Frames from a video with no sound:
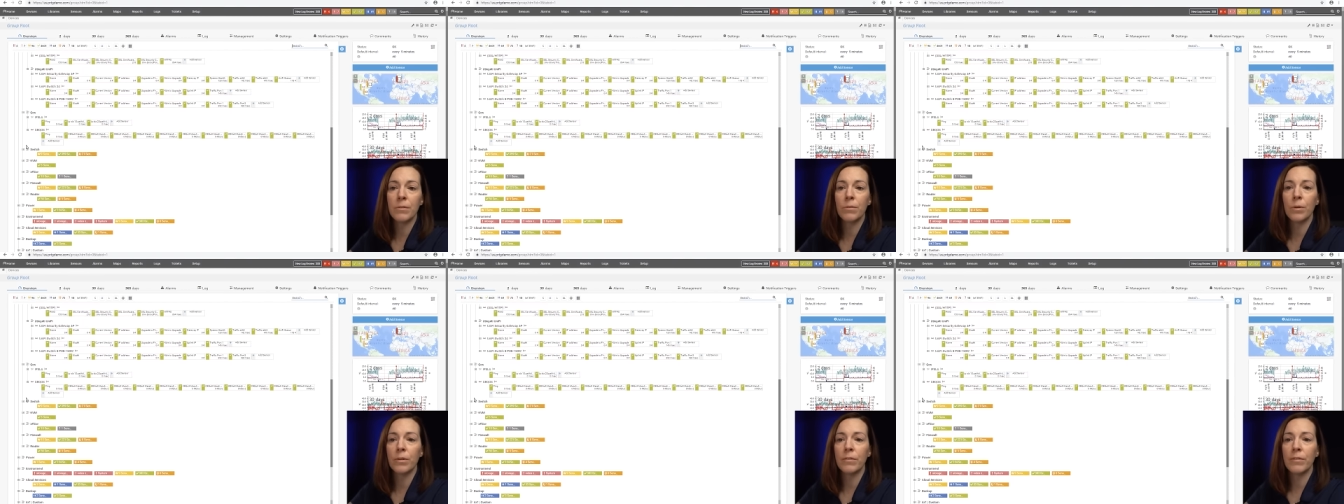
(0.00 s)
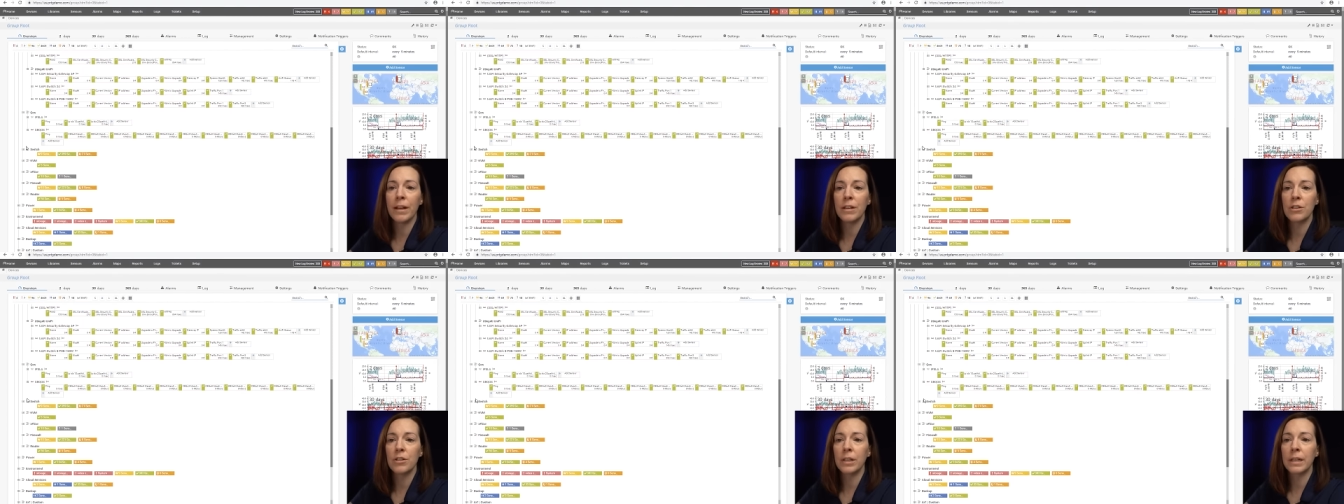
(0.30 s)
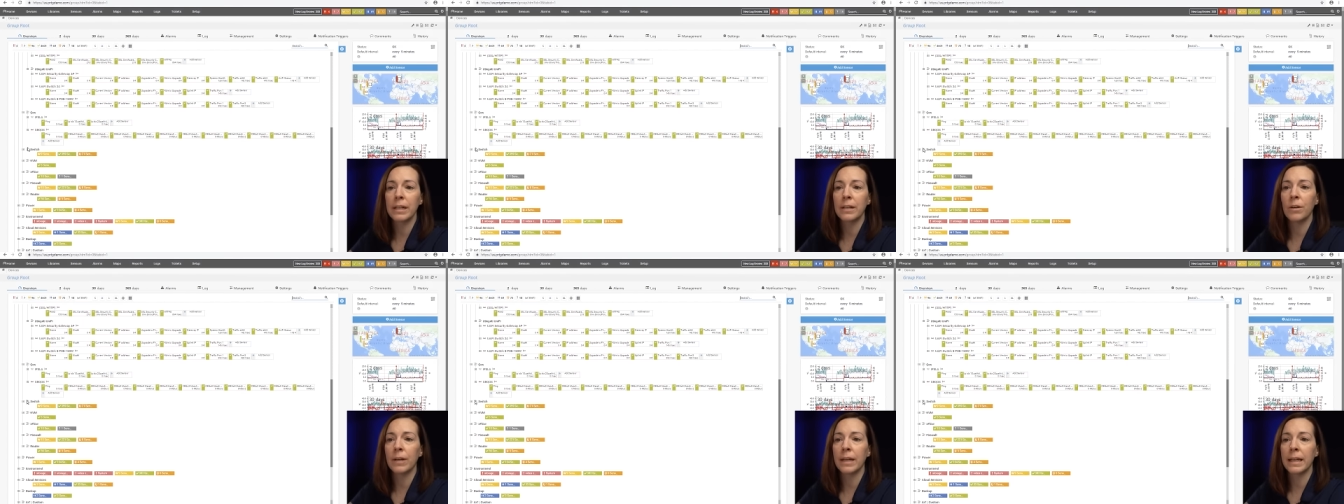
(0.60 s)
we're
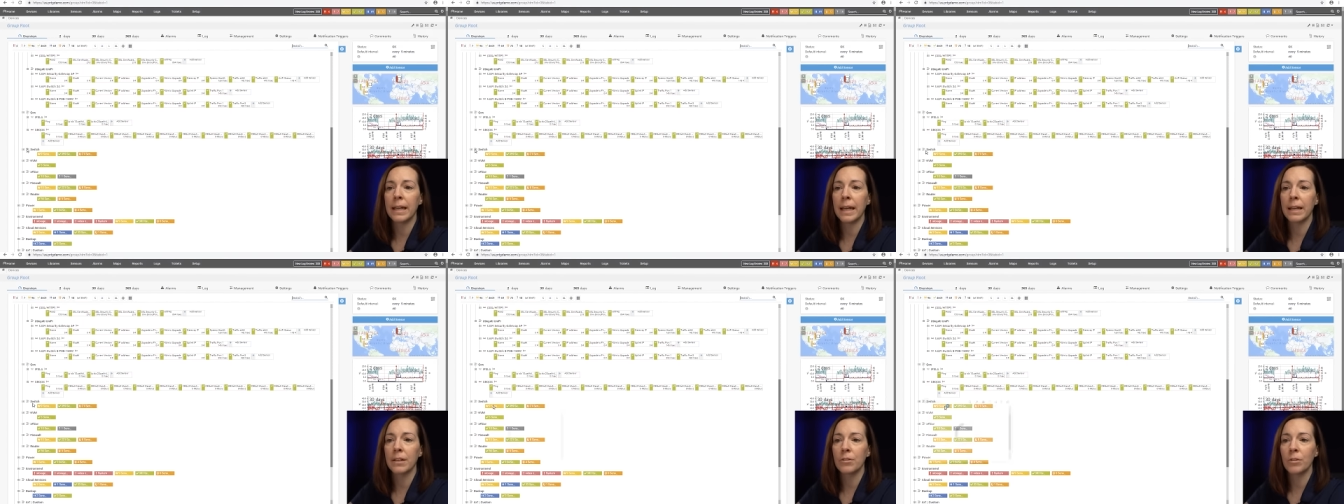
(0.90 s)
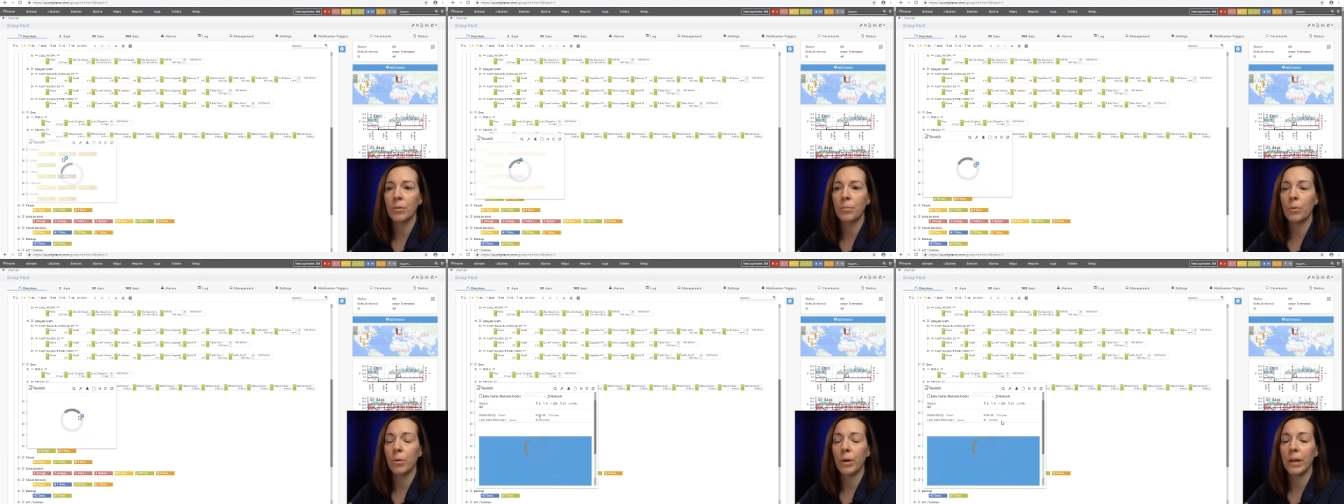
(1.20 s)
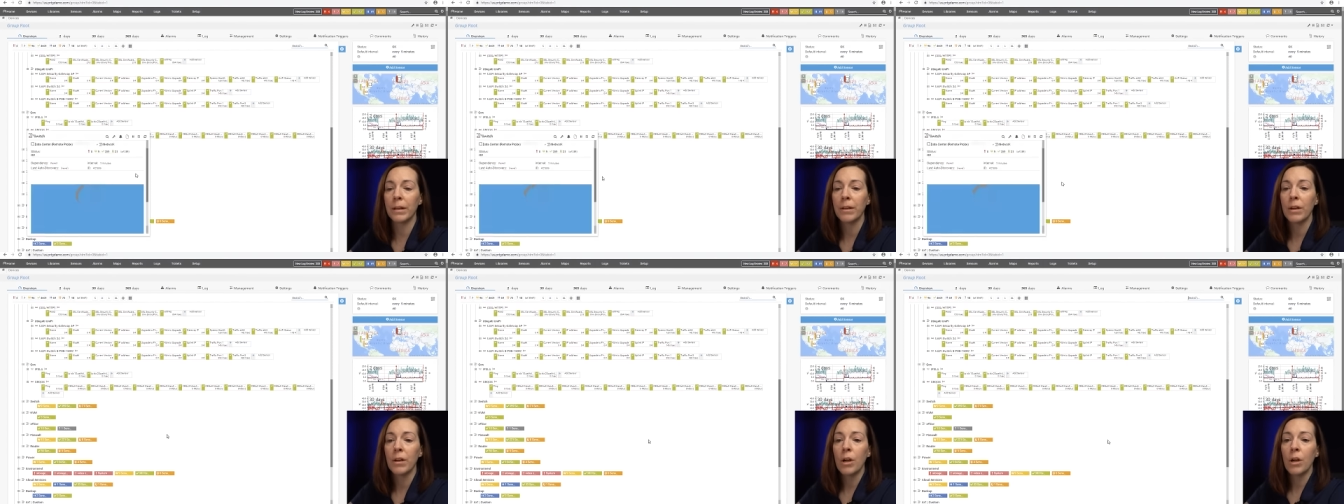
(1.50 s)
eventually going to get to a
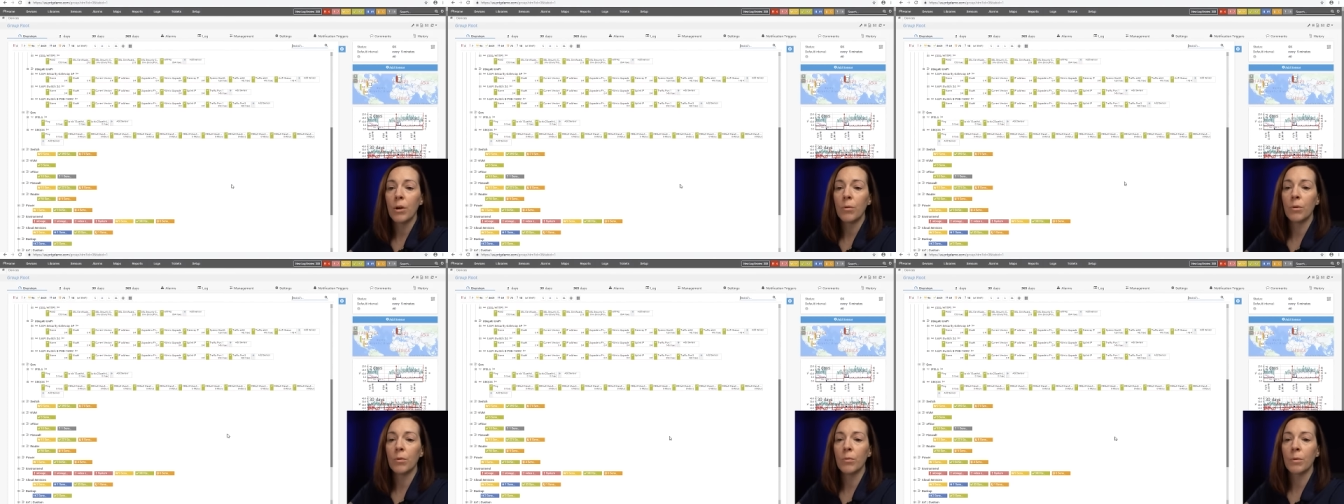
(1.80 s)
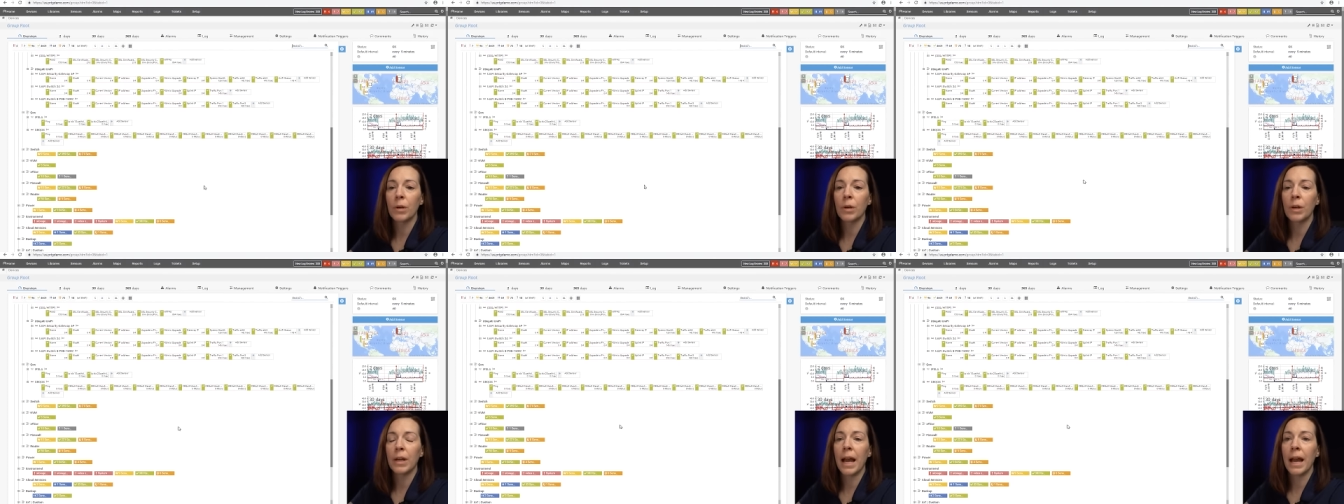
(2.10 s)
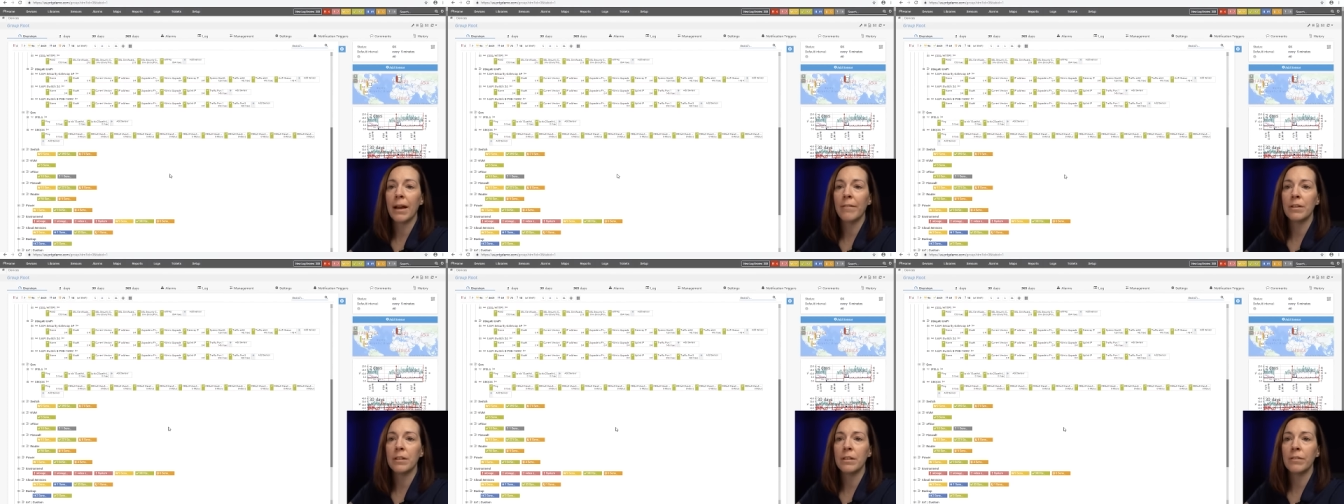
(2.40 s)
point where we're going to
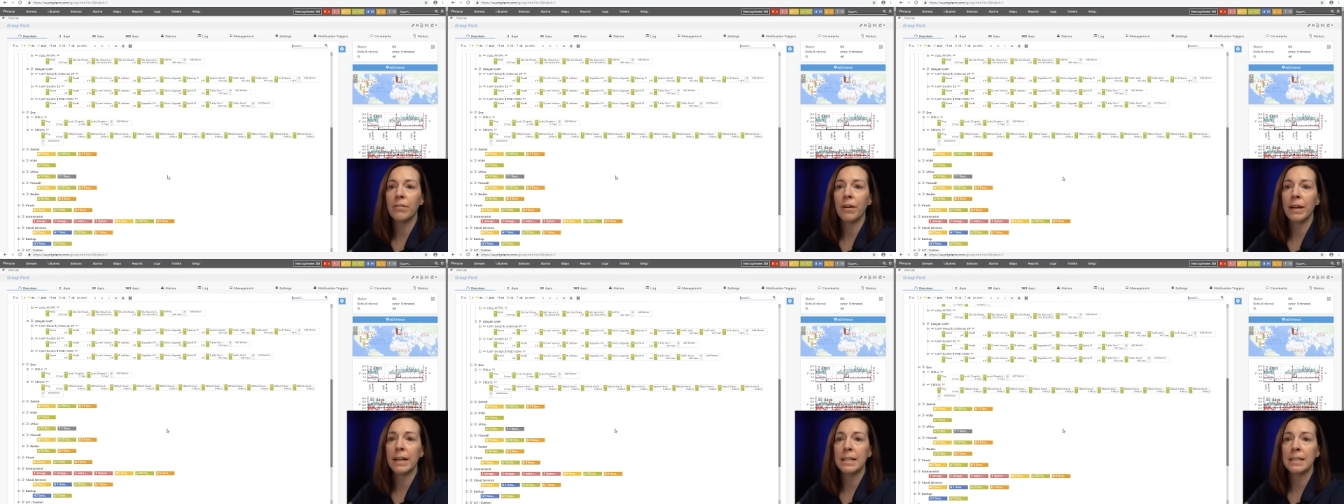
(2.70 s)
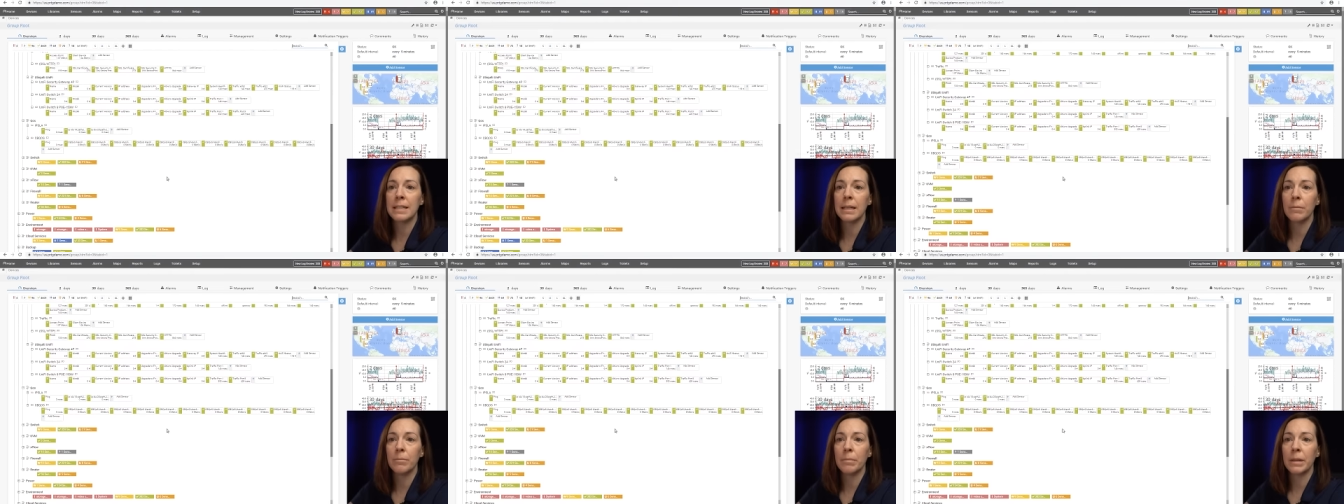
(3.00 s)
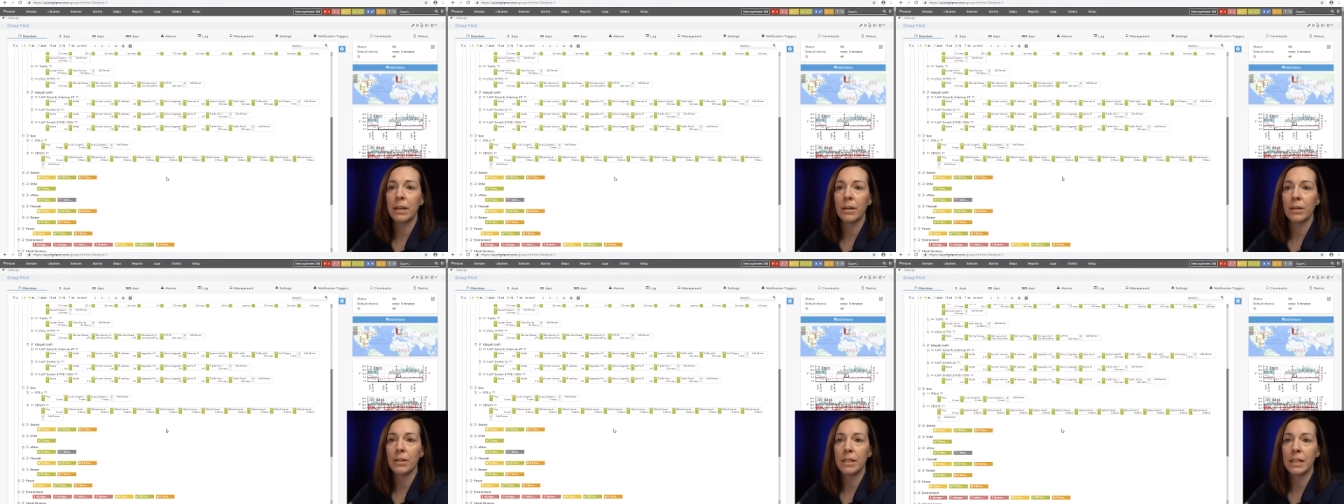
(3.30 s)
have a device in
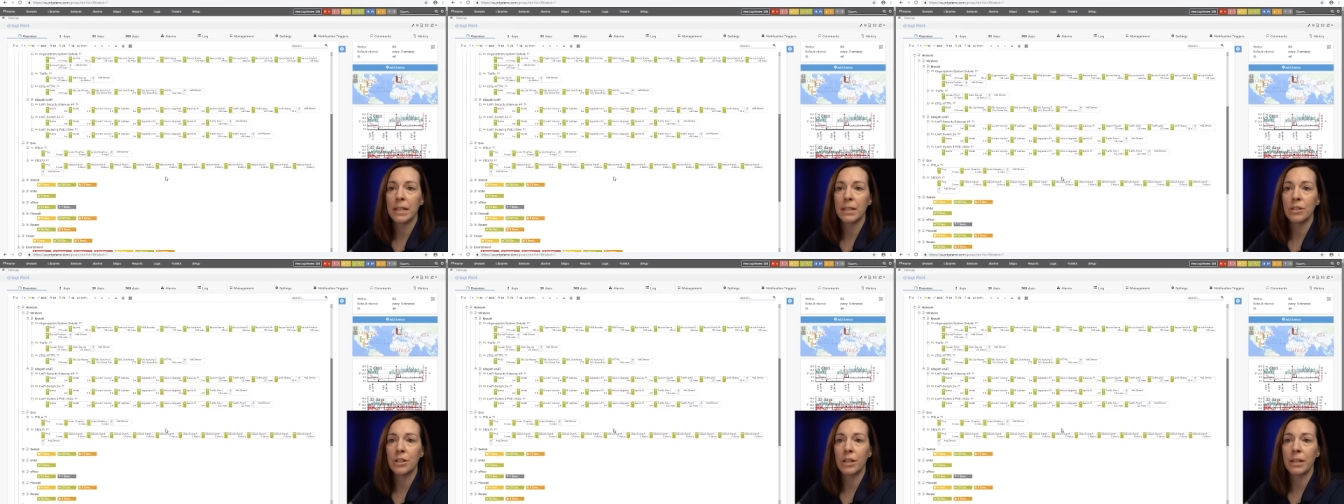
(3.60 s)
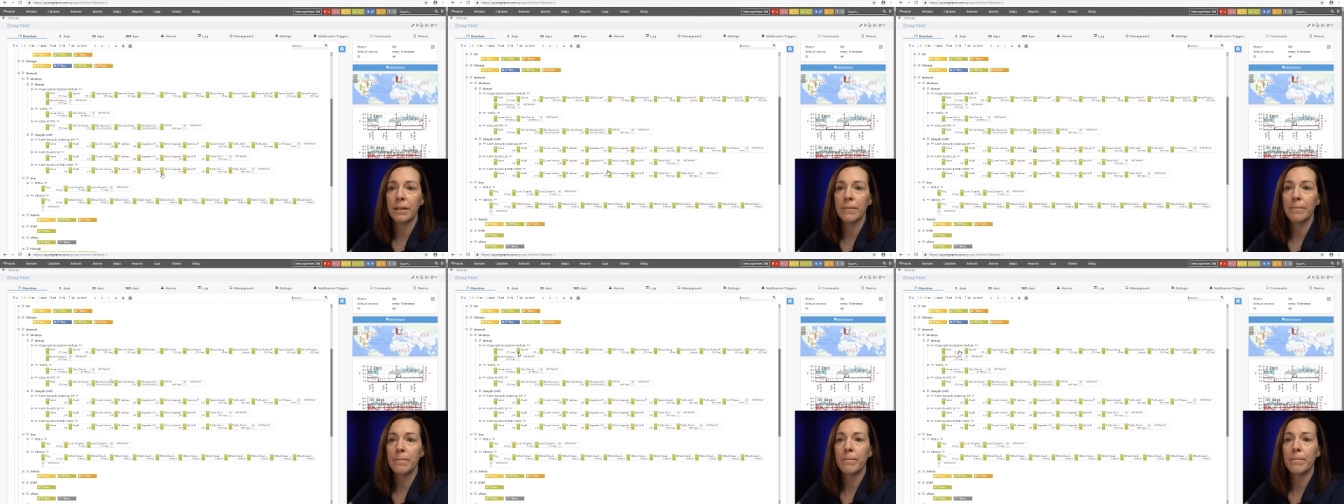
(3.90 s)
PRTG.